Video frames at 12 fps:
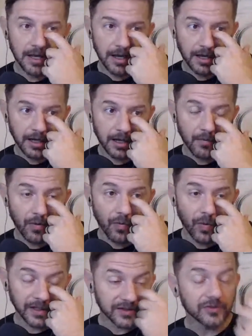
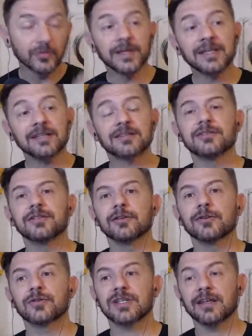What do we need to
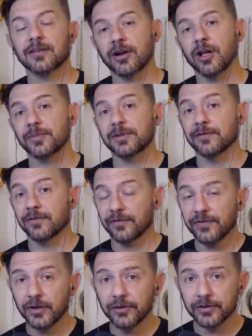do to either help you
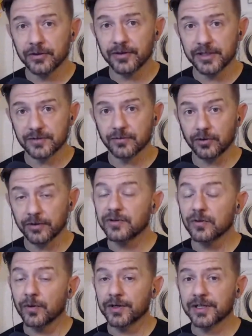fulfill this role if
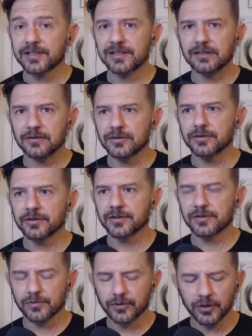you want to continue doing
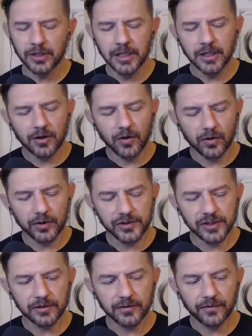this role, or
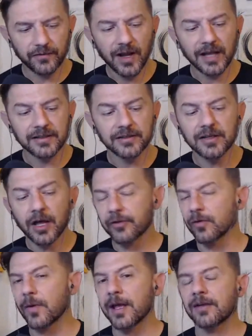to find
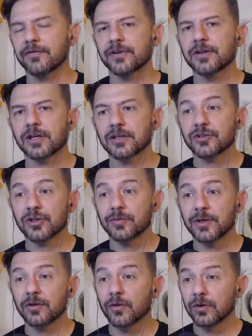another way for you to
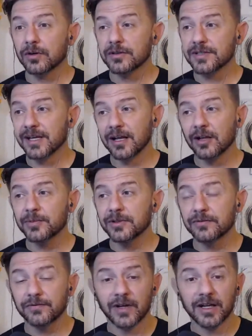contribute, or to help you
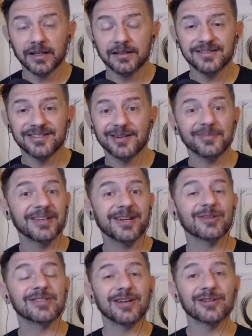find something
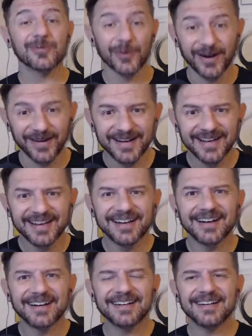else elsewhere
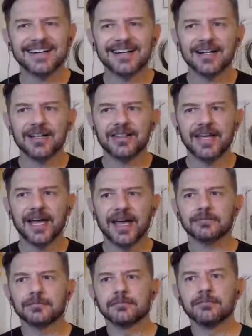that
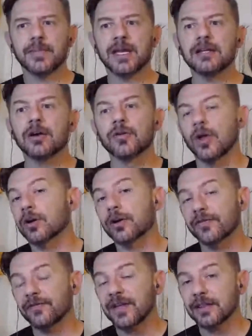may no longer
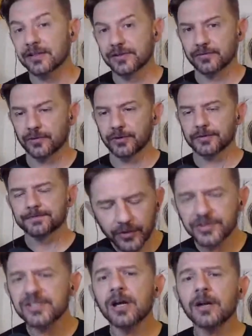fit this role?
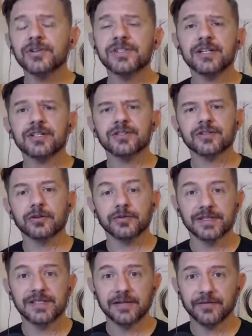Those conversations are
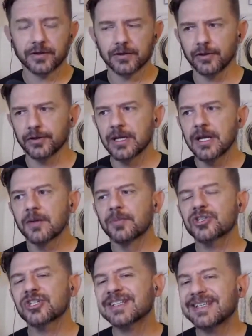always difficult,
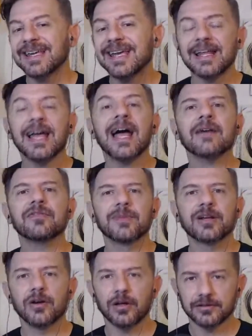but you can't have them
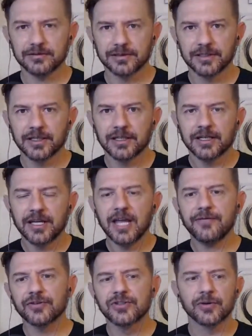at all
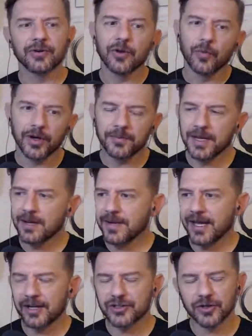if you're doing the one-minute
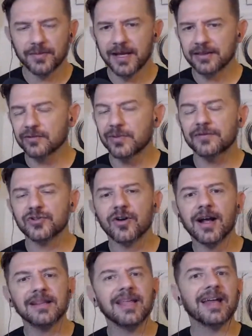manager method. We've
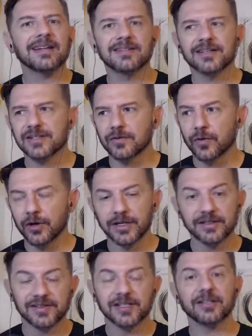tried that. It doesn't work.
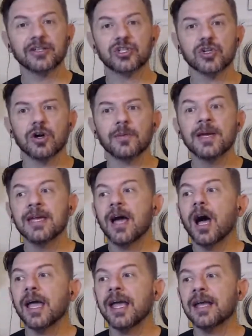And suddenly you show up
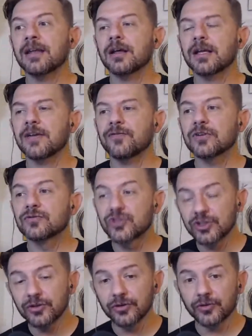And if you
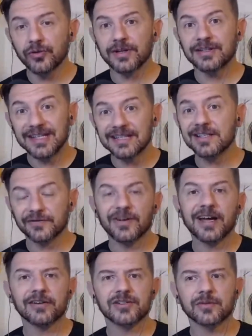do need to
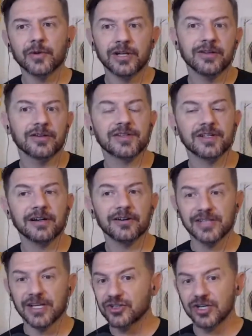fire someone in those
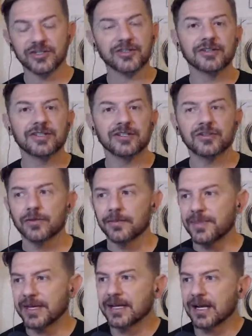scenarios, it just turns into a
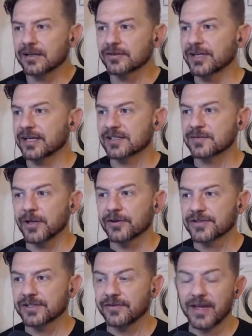big, ugly,
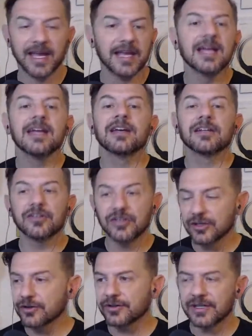explosive, hey,
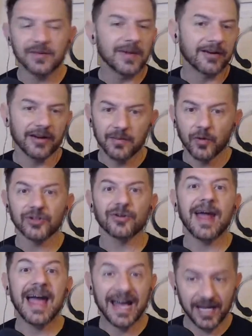you don't need to be here anymore. You're
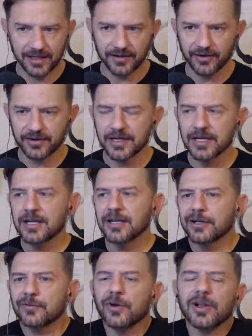out of here.
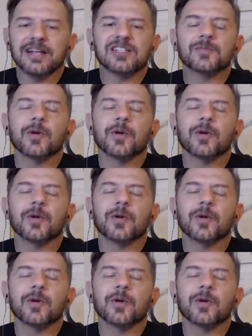Well, as